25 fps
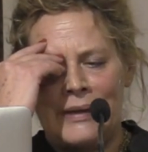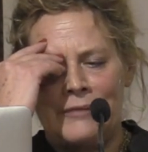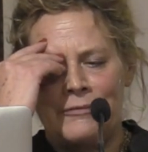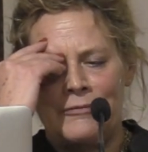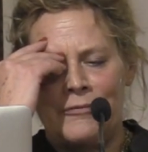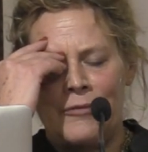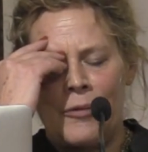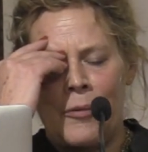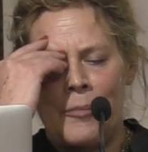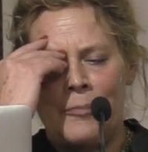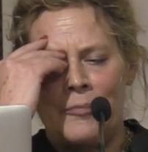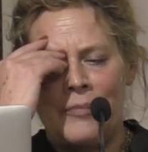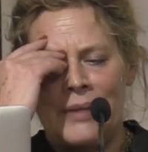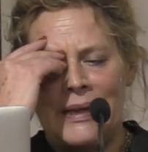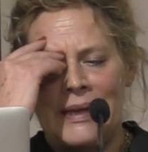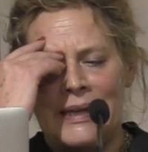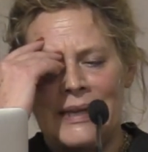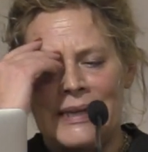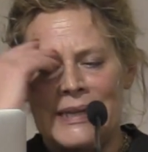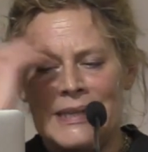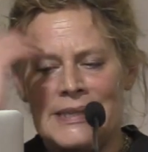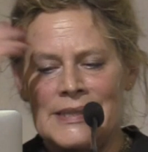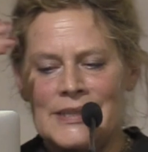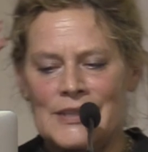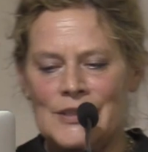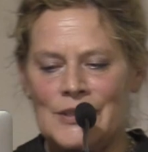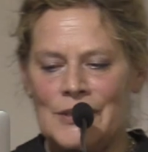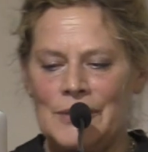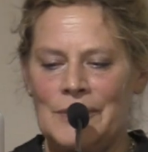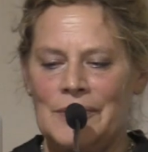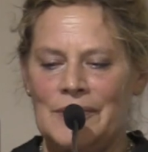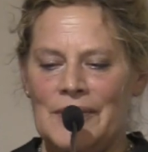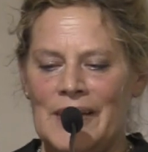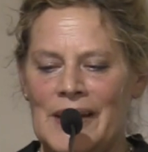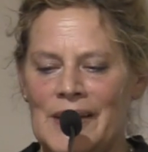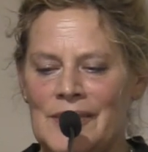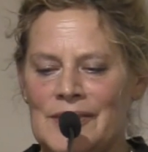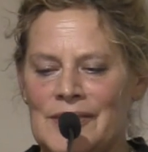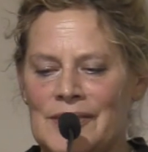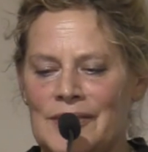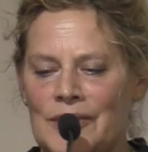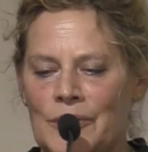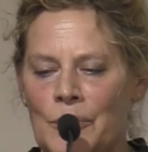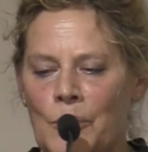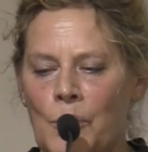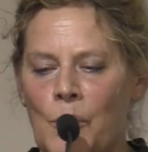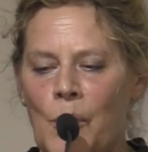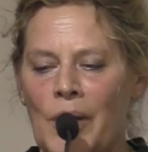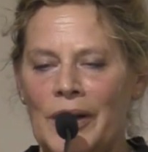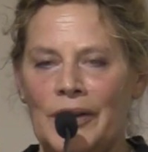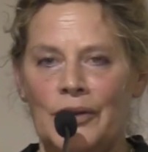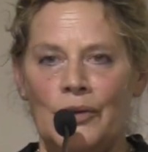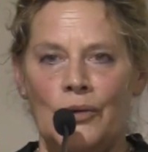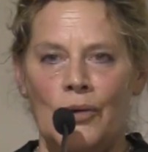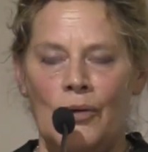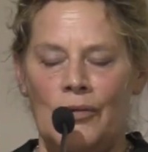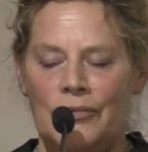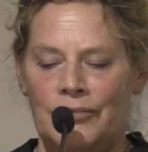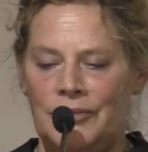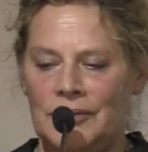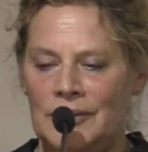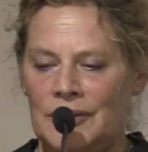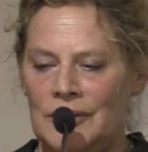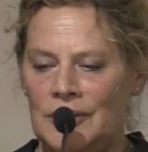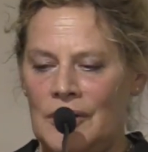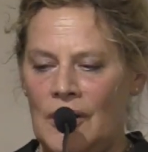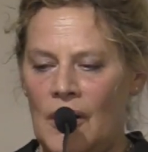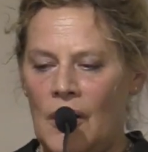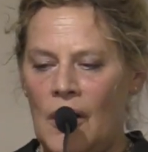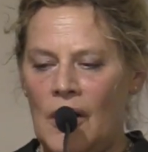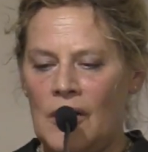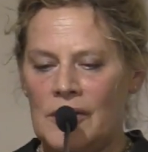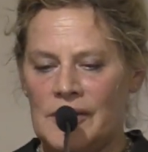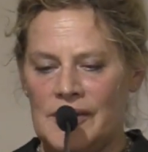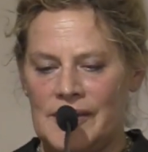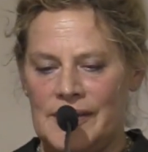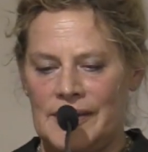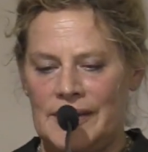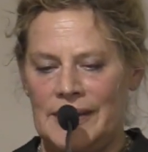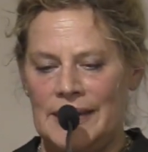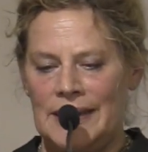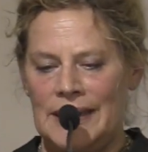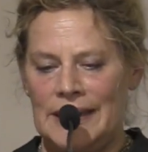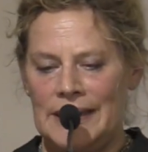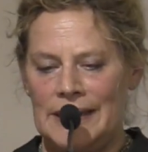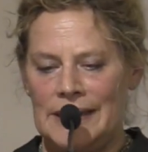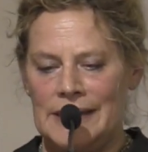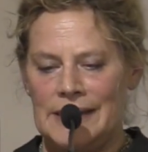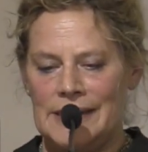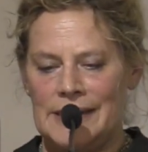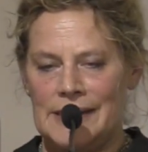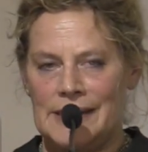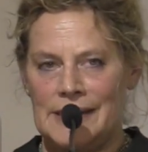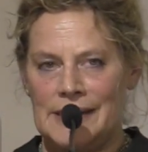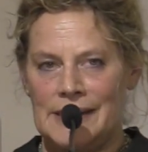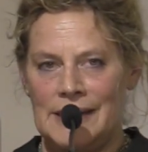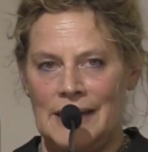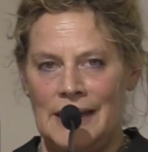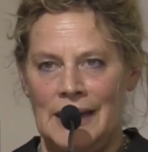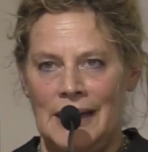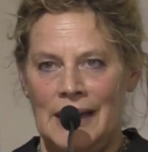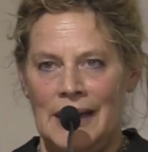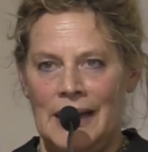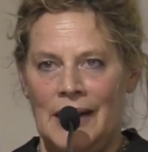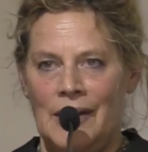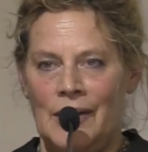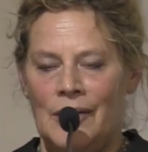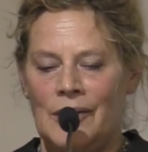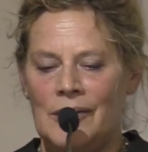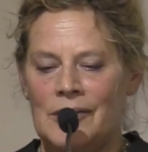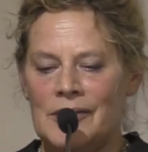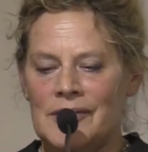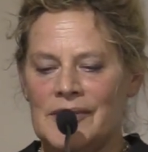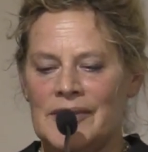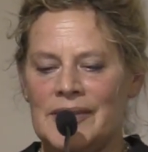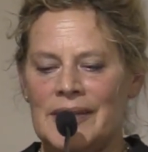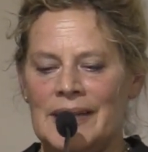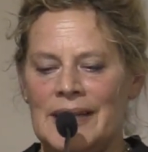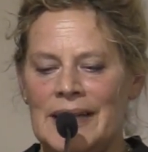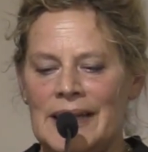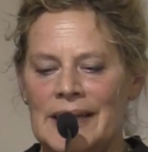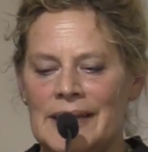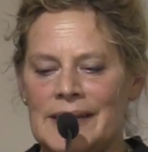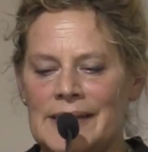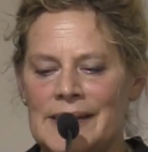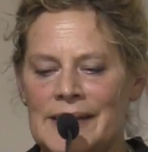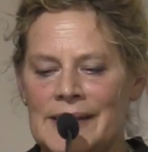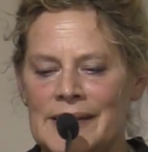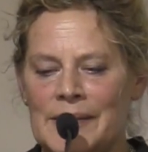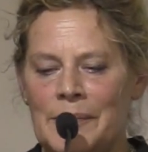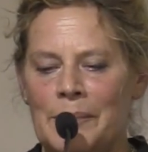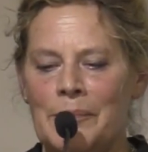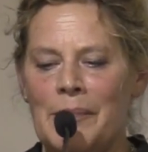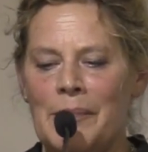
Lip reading: from his 2001 novel Austerlitz. Austerlitz is a